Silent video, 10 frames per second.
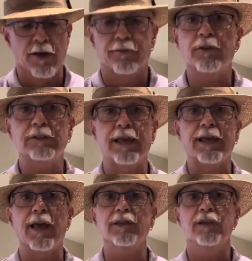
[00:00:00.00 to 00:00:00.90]
First thing
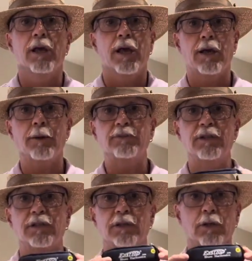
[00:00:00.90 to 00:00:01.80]
is, it comes in
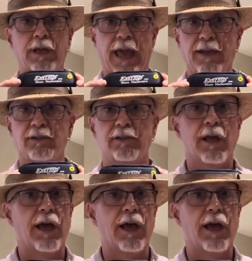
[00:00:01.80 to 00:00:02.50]
this little case,